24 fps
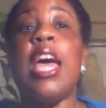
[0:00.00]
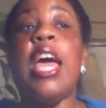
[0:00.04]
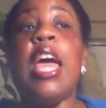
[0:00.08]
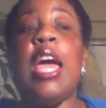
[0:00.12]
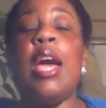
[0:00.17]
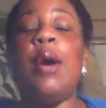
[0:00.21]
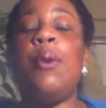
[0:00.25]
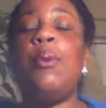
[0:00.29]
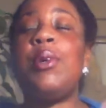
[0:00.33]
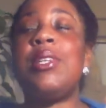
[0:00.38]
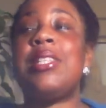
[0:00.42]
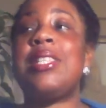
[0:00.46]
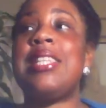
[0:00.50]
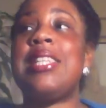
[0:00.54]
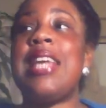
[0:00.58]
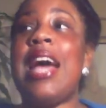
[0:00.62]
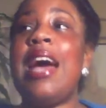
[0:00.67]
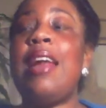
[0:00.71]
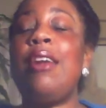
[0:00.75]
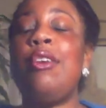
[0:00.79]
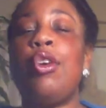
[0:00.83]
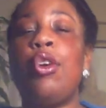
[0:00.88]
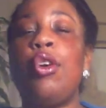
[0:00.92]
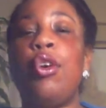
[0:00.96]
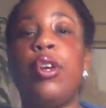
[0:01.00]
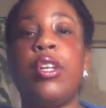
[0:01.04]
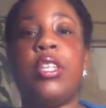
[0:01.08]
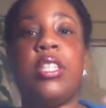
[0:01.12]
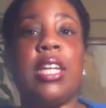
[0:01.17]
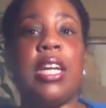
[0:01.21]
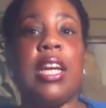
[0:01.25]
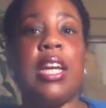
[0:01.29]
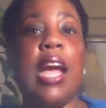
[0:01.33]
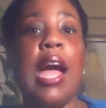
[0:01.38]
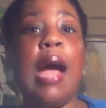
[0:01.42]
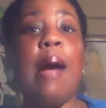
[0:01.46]
And with Saturn going
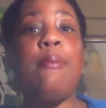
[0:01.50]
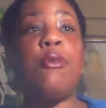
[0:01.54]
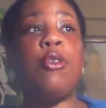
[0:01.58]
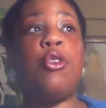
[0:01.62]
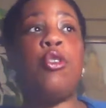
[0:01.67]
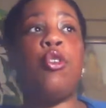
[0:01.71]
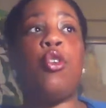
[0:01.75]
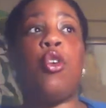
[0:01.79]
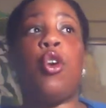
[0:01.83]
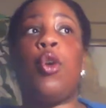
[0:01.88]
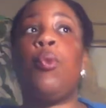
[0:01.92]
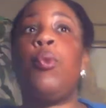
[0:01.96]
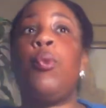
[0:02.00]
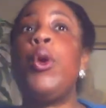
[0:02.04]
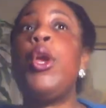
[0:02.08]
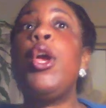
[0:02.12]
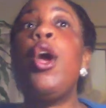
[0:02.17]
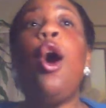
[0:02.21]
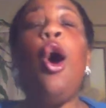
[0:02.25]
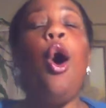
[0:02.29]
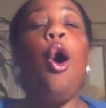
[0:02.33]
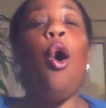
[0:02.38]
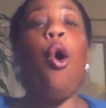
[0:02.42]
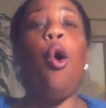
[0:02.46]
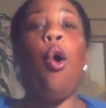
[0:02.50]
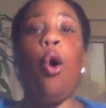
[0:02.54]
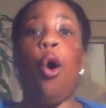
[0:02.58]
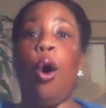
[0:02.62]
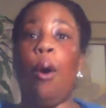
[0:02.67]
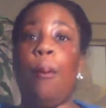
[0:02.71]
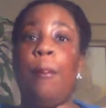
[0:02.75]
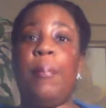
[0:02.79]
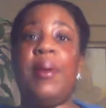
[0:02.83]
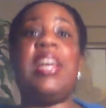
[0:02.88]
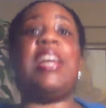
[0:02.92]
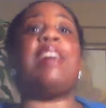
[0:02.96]
into Capricorn, we are
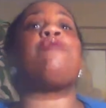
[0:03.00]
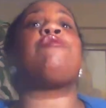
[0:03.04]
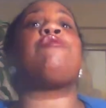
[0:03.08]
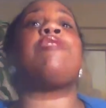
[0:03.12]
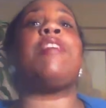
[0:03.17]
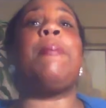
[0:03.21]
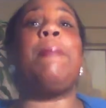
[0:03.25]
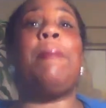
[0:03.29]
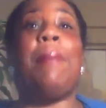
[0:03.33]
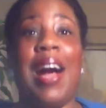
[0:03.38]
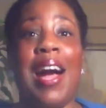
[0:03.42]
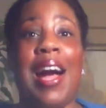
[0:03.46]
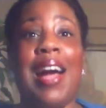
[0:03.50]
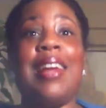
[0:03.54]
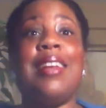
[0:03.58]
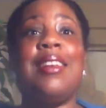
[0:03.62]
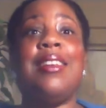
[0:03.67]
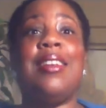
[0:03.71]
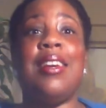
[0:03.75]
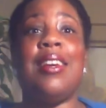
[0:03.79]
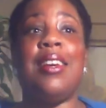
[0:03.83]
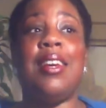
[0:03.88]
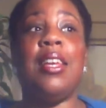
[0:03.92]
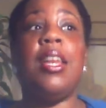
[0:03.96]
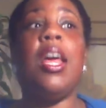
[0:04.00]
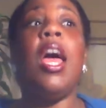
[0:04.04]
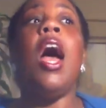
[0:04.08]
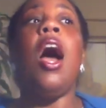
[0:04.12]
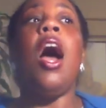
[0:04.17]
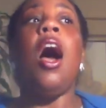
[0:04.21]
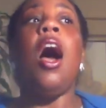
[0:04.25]
all being reminded